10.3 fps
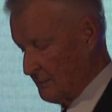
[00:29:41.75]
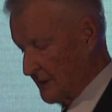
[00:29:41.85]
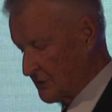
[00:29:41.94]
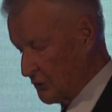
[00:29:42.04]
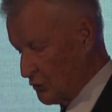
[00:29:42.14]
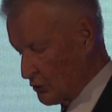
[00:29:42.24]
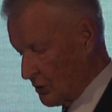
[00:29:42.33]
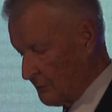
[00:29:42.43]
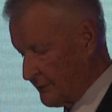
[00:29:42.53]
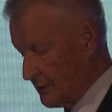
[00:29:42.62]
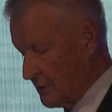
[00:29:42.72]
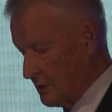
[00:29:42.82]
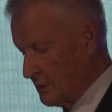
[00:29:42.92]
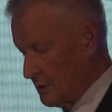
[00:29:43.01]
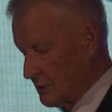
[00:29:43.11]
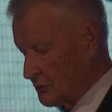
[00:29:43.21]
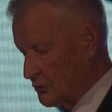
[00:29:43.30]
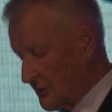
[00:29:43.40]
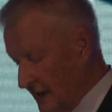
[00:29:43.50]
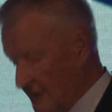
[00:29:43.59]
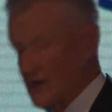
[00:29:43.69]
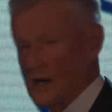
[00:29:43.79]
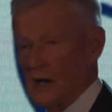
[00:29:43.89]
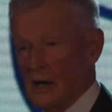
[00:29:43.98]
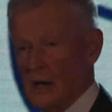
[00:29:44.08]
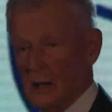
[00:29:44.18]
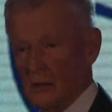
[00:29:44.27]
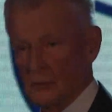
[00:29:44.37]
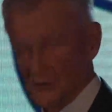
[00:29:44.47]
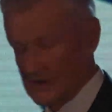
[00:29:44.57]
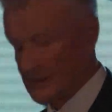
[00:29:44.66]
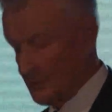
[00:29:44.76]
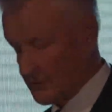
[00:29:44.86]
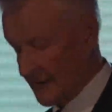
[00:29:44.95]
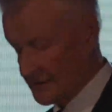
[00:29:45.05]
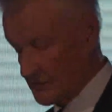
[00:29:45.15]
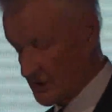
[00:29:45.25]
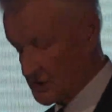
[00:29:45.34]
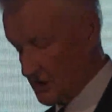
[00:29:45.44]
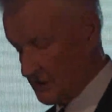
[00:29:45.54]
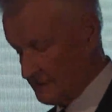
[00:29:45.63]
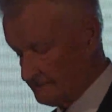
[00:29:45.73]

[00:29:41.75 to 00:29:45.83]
but in Europe together with a democratic Russia.